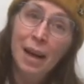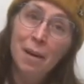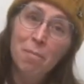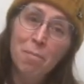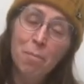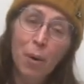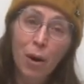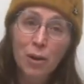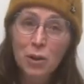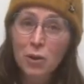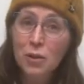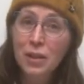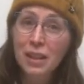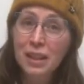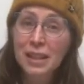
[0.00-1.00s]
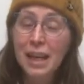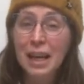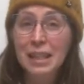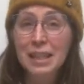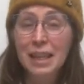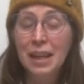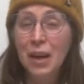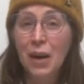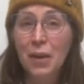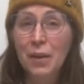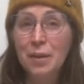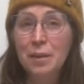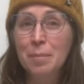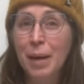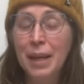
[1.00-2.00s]
partial success, and others
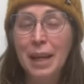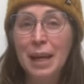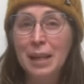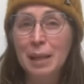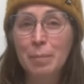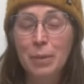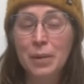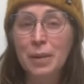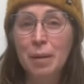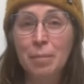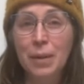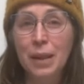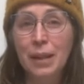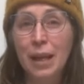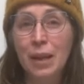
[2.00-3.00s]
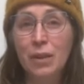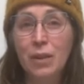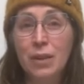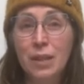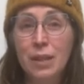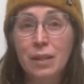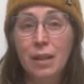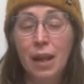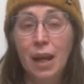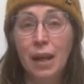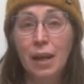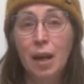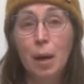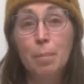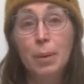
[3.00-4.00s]
might end up with something that looks like
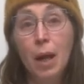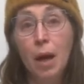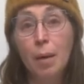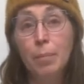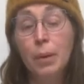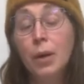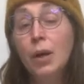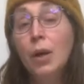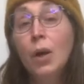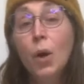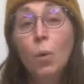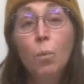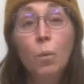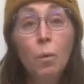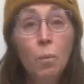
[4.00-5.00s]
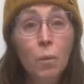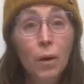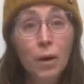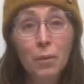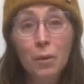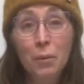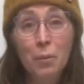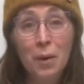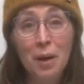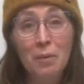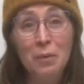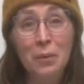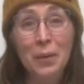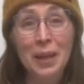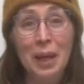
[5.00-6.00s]
a blob. We'll work with whatever
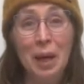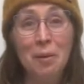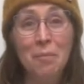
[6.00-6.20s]
we get.